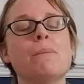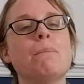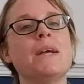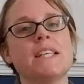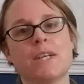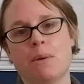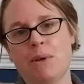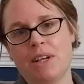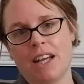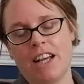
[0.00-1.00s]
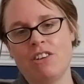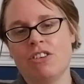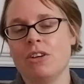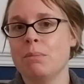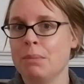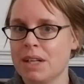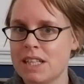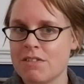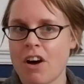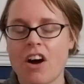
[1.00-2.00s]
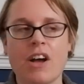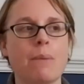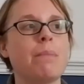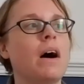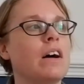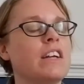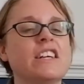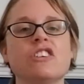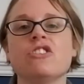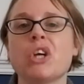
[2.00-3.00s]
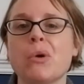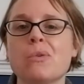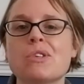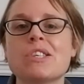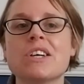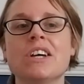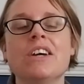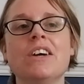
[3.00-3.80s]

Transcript: miscommunication, misfire, punning, jokes